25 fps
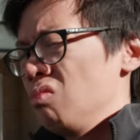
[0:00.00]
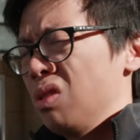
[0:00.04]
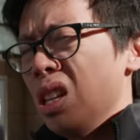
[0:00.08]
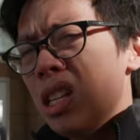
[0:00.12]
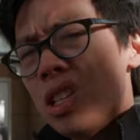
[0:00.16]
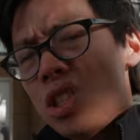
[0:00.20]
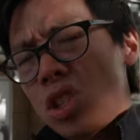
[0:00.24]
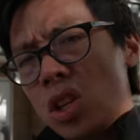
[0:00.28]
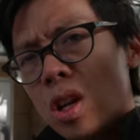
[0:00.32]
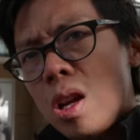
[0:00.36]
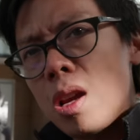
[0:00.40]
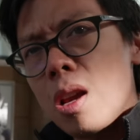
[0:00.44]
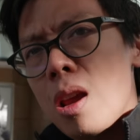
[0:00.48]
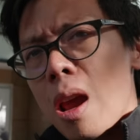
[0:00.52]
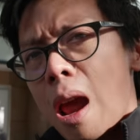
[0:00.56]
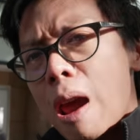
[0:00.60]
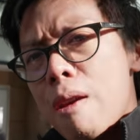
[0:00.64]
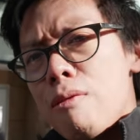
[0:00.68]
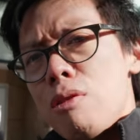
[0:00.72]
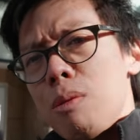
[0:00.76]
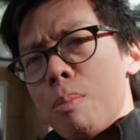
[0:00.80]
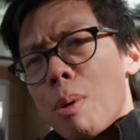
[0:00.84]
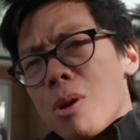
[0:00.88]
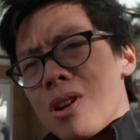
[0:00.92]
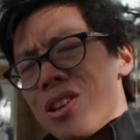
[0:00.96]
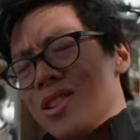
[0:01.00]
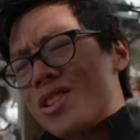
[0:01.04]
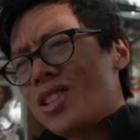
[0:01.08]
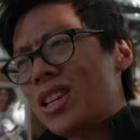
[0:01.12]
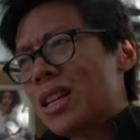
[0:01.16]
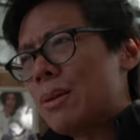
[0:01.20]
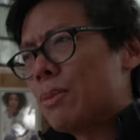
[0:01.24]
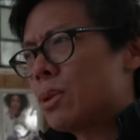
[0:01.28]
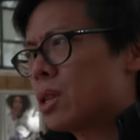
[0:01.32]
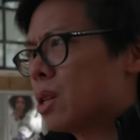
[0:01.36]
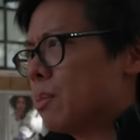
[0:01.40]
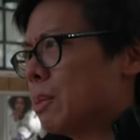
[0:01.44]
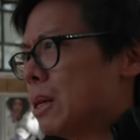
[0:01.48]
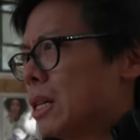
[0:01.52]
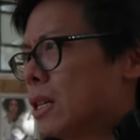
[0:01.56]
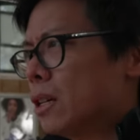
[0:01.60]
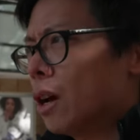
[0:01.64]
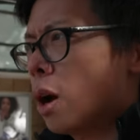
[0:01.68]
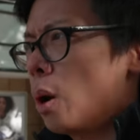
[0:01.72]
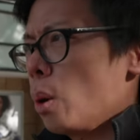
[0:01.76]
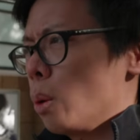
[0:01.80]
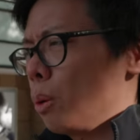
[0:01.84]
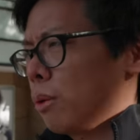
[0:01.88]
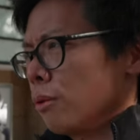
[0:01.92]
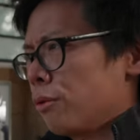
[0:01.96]
This year, everybody seems to be
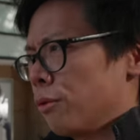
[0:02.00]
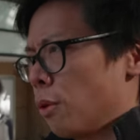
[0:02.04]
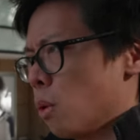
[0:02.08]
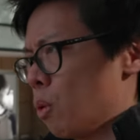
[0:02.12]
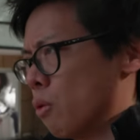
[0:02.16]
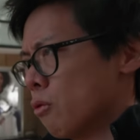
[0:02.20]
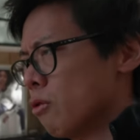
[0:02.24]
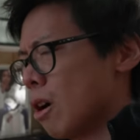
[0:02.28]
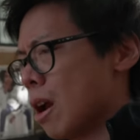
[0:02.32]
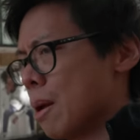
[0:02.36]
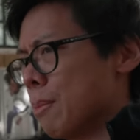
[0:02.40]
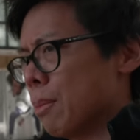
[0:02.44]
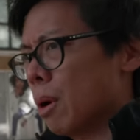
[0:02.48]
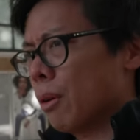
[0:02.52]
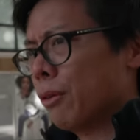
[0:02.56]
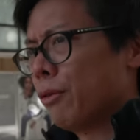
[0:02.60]
going full frame,